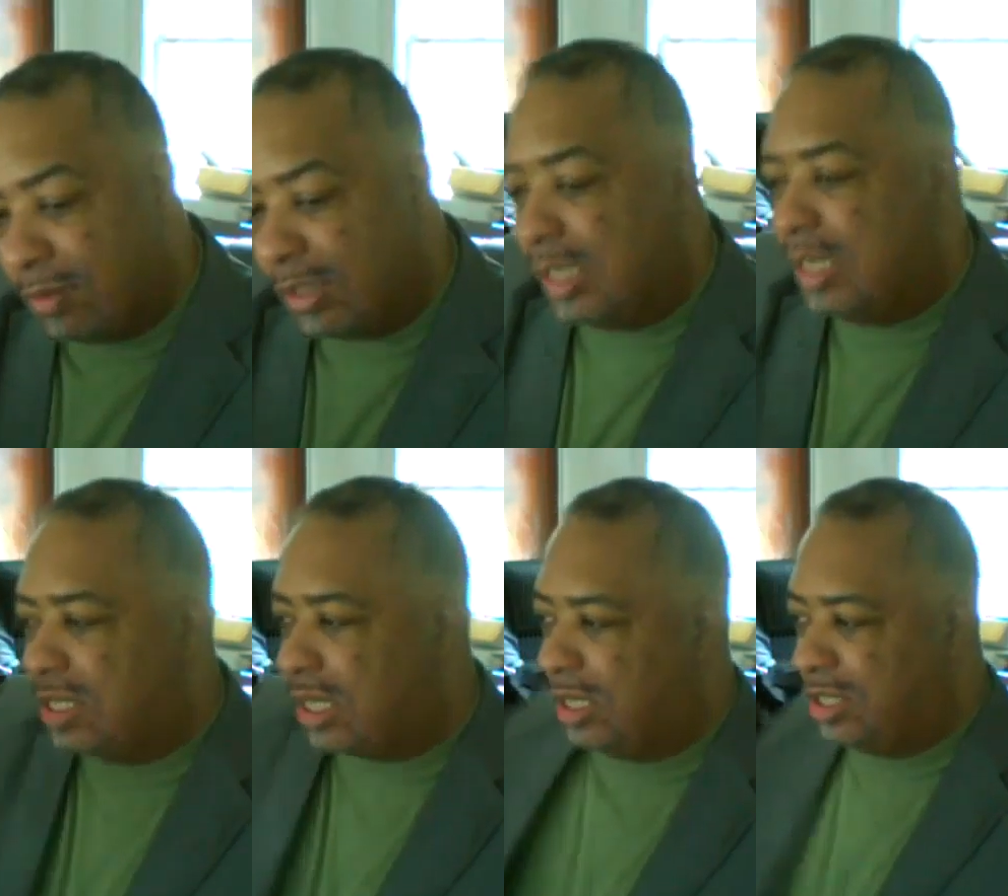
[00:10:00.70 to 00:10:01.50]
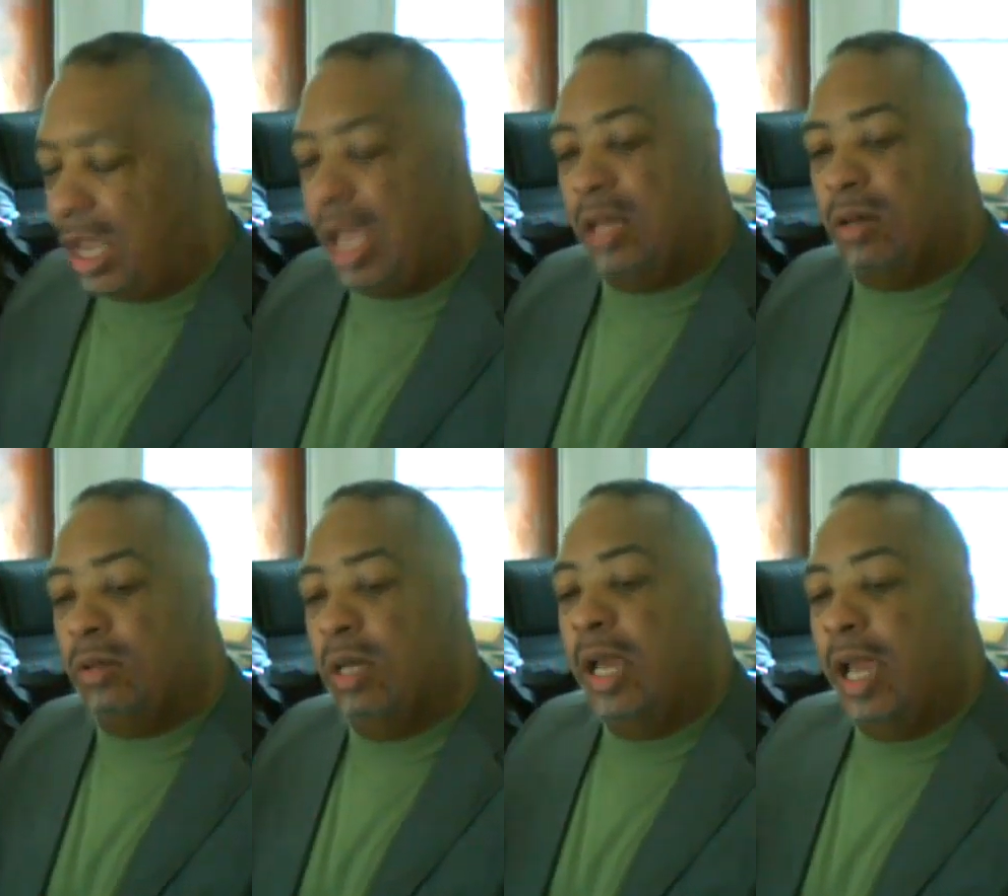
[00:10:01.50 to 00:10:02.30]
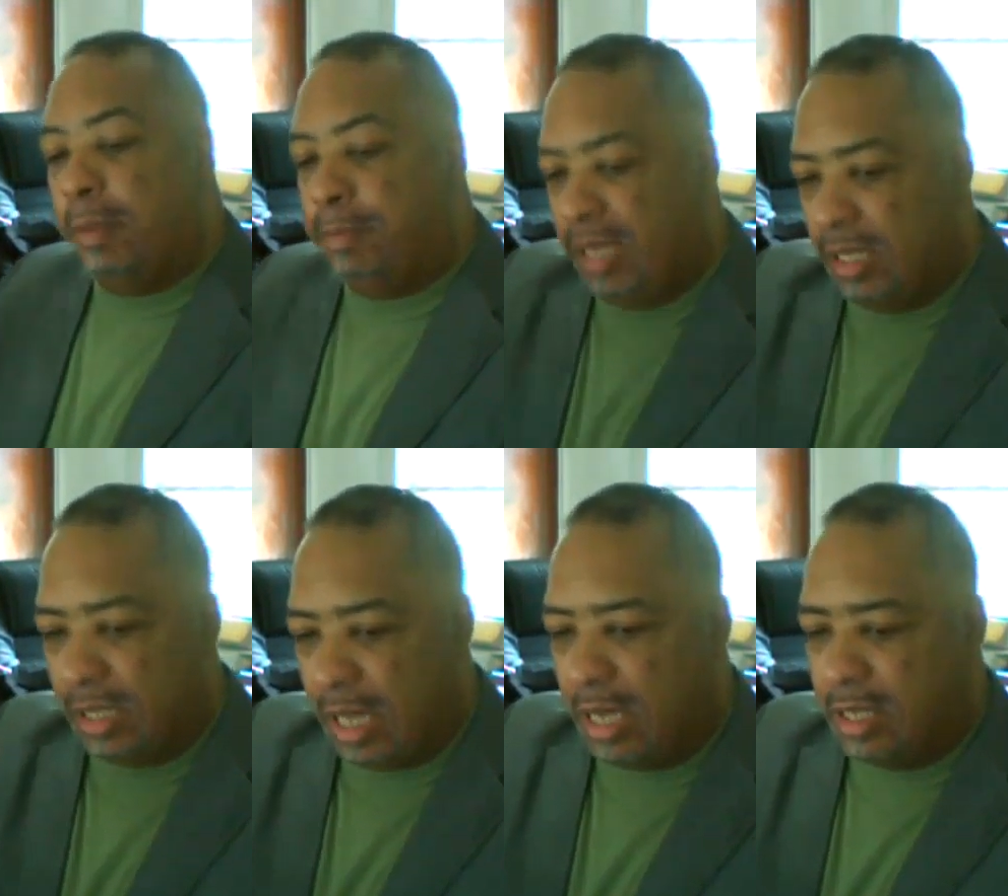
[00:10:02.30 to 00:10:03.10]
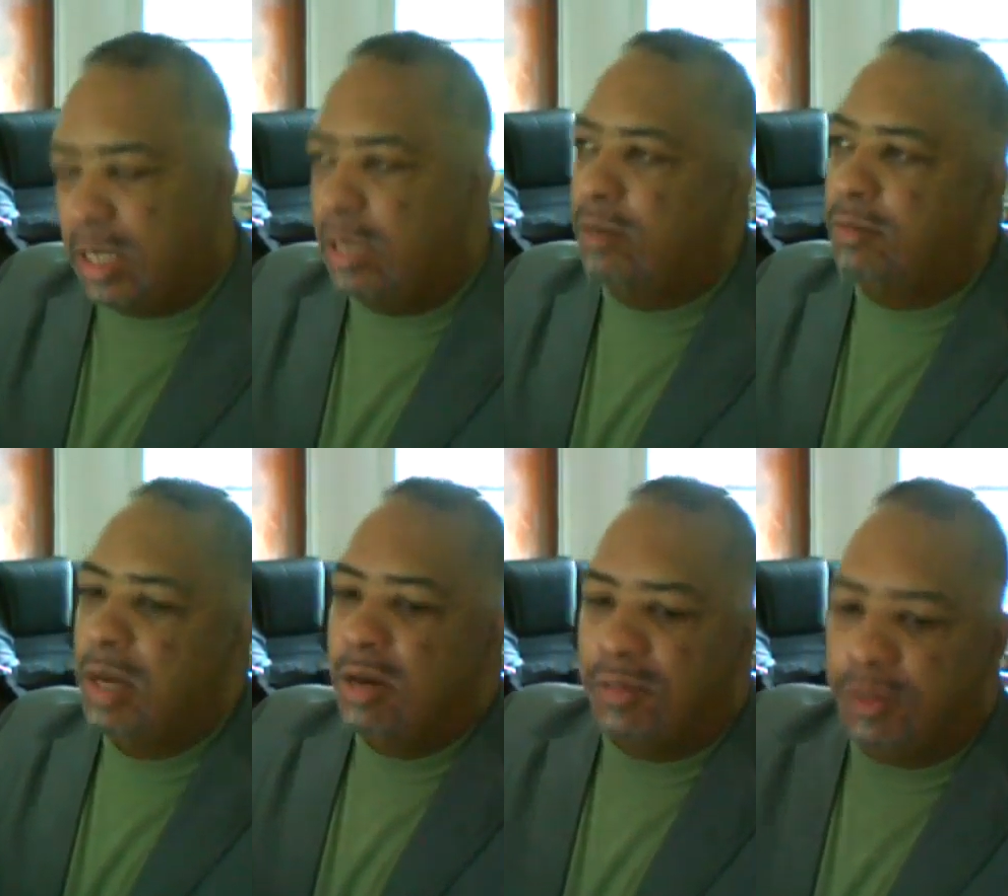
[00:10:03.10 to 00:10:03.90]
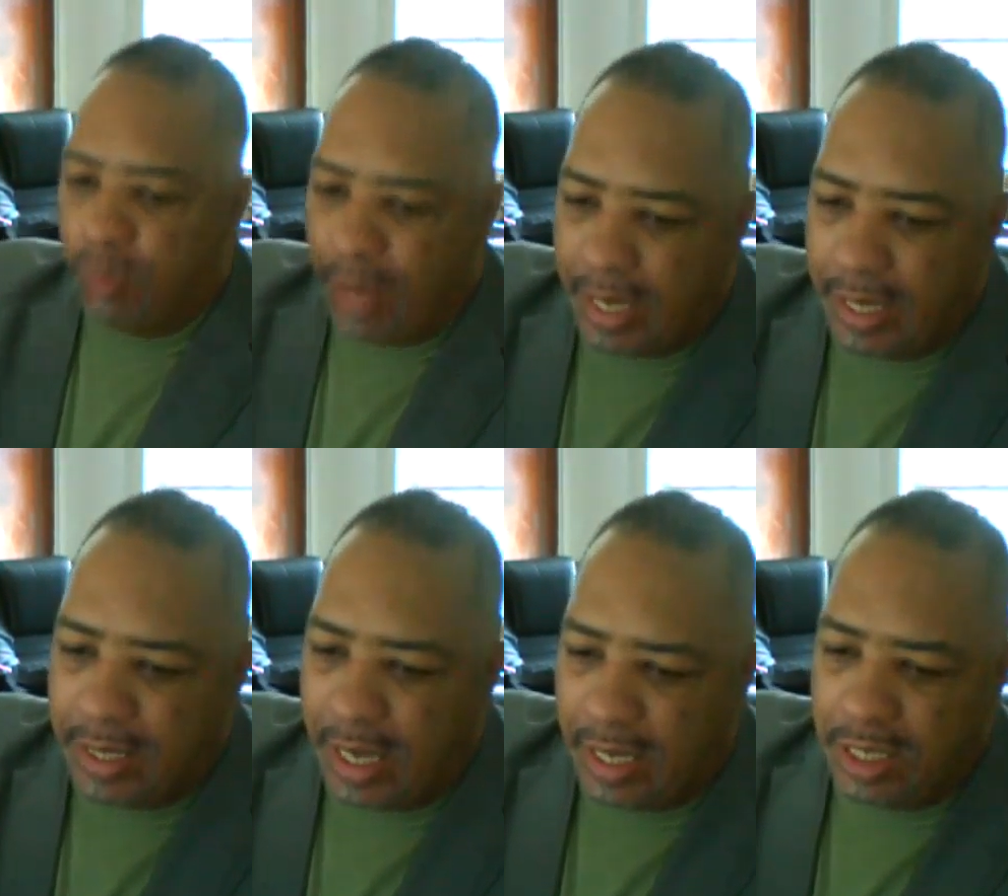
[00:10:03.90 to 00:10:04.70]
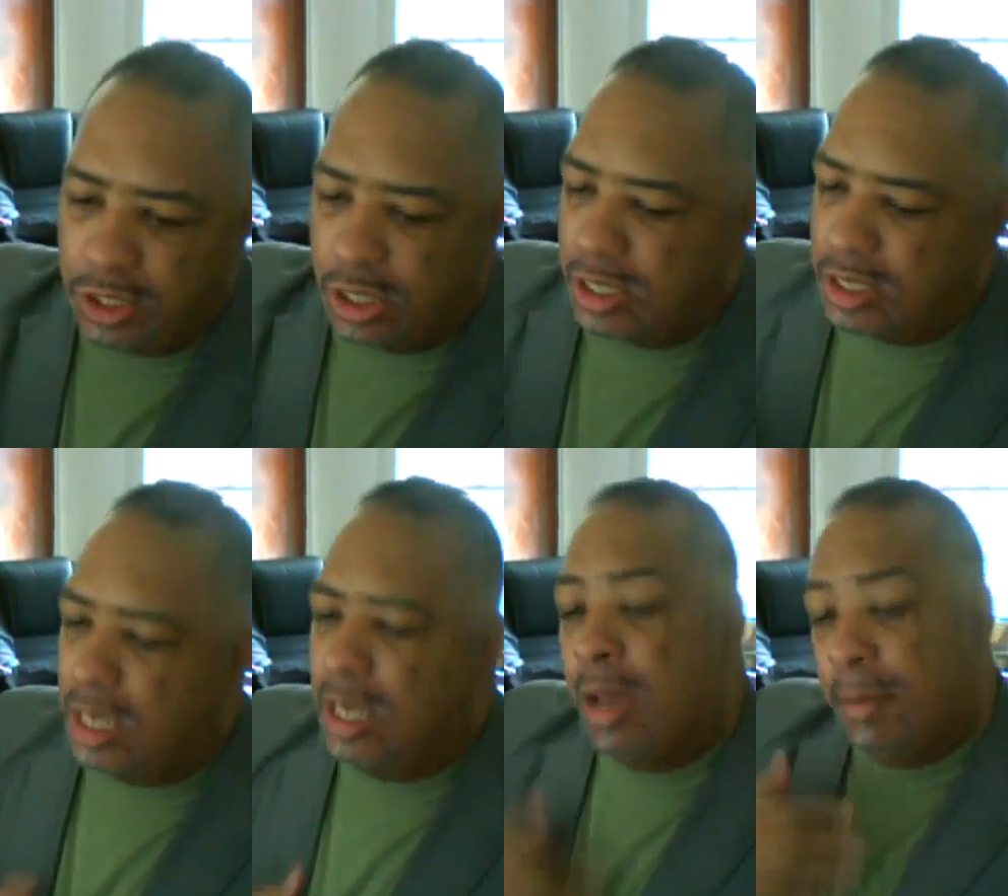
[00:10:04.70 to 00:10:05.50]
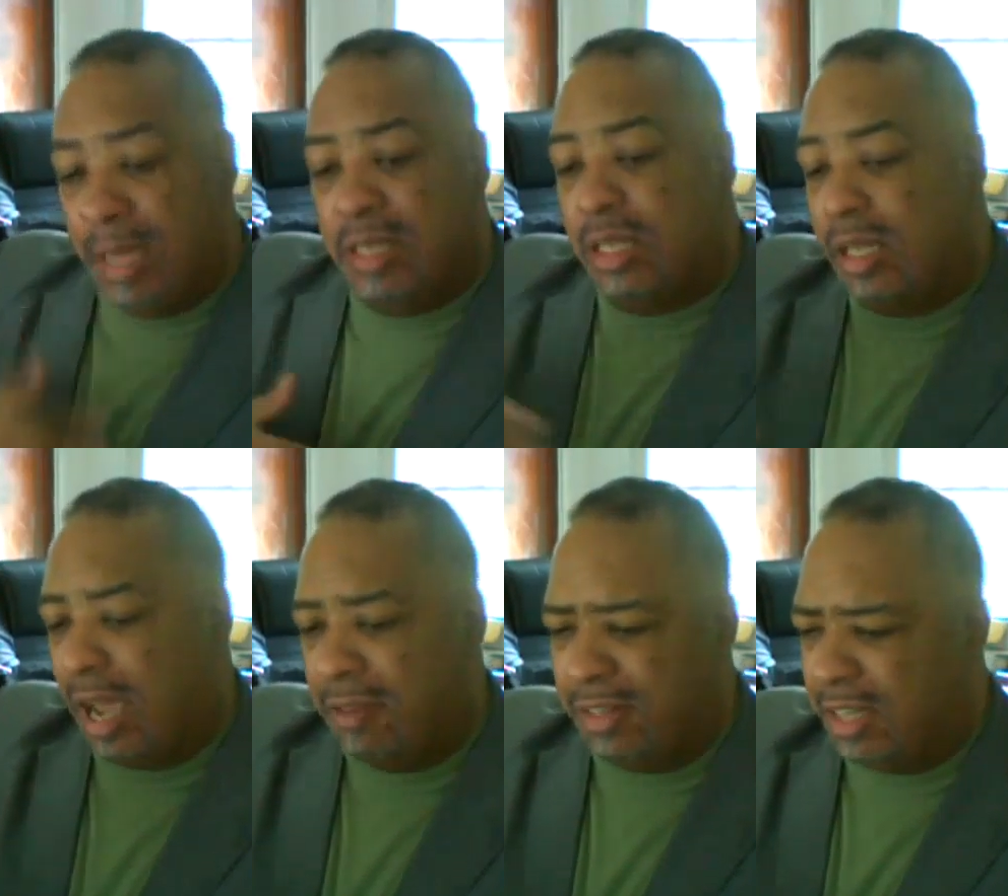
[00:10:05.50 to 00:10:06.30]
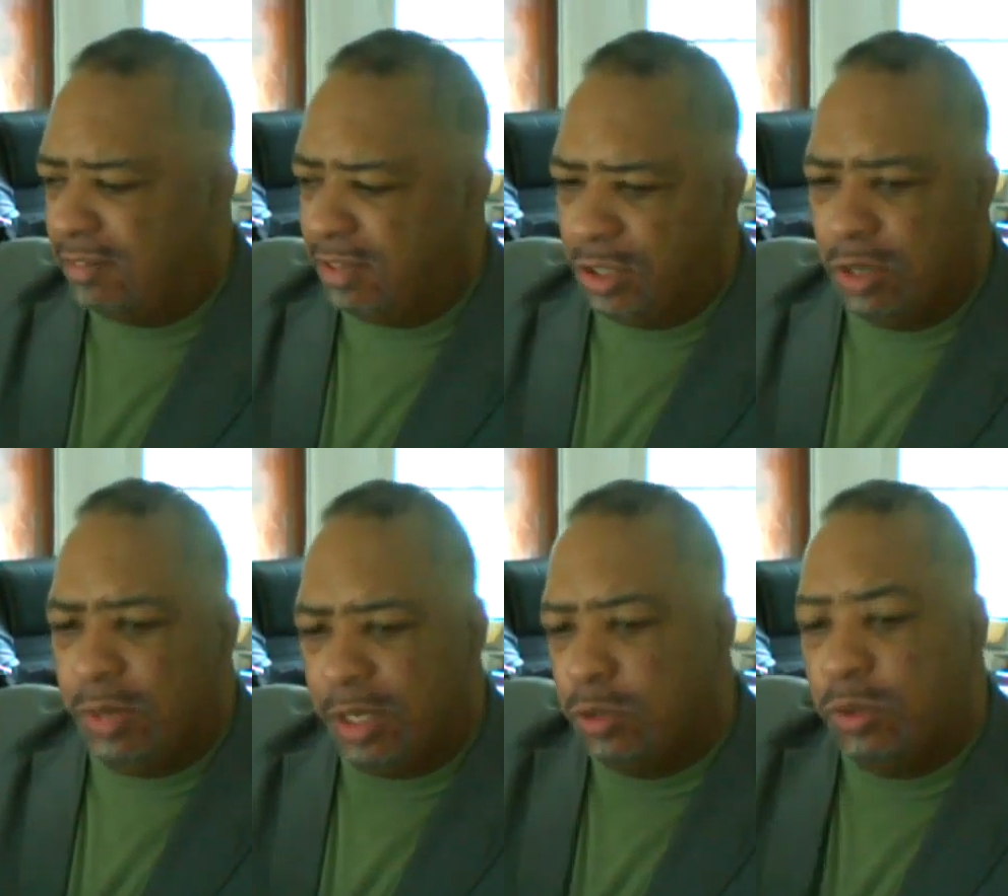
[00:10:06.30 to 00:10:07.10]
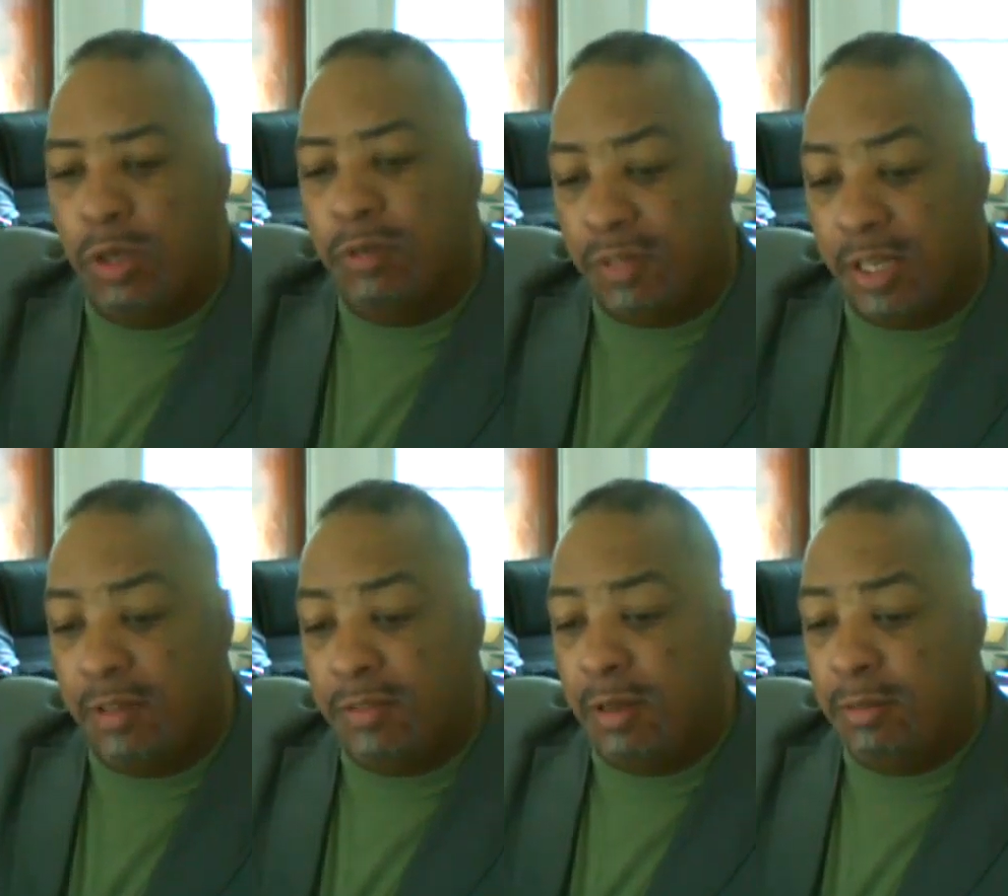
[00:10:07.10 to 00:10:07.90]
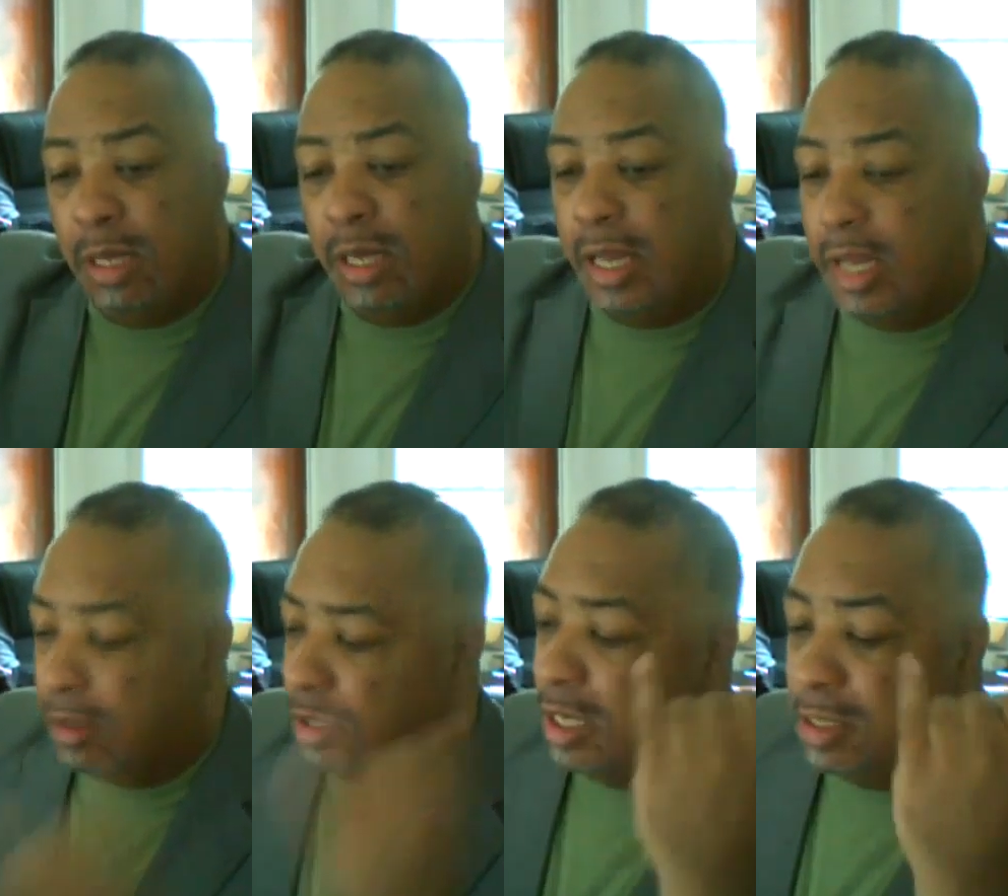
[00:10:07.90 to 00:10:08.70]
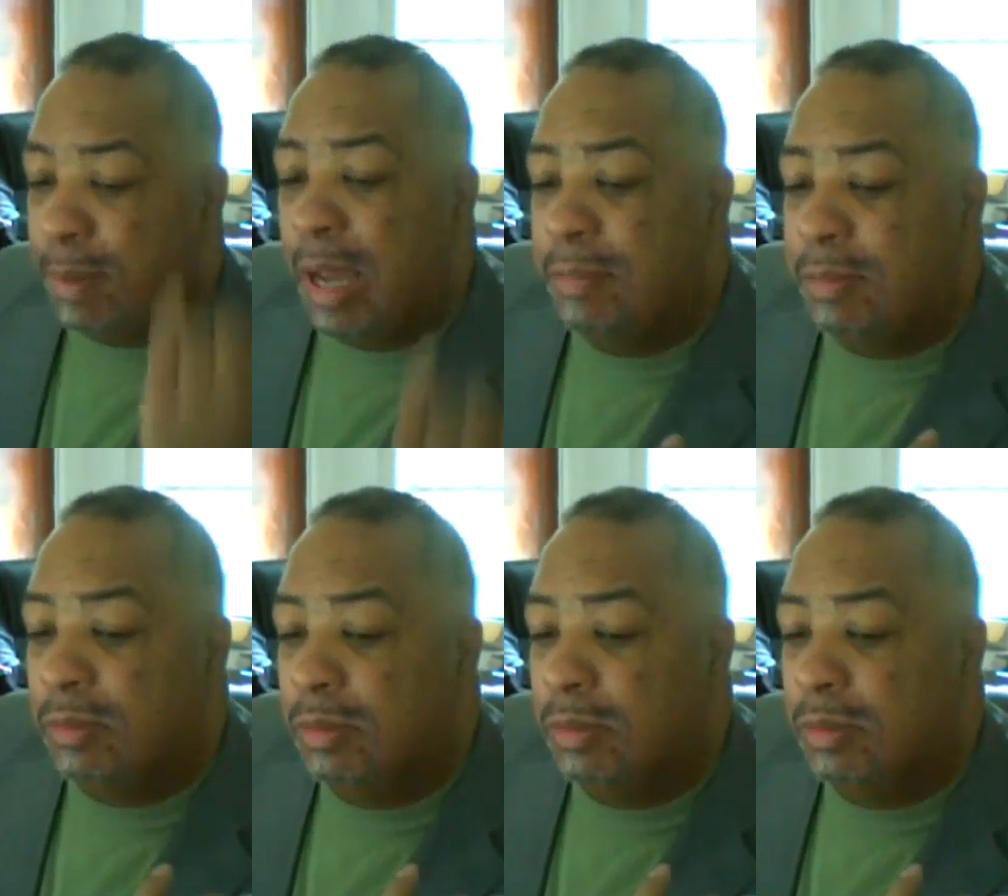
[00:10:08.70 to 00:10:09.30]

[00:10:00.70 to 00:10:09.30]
released in jail and penalize him for the way that he said, basically, I've forgiven you and you couldn't forgive them. It's Bible.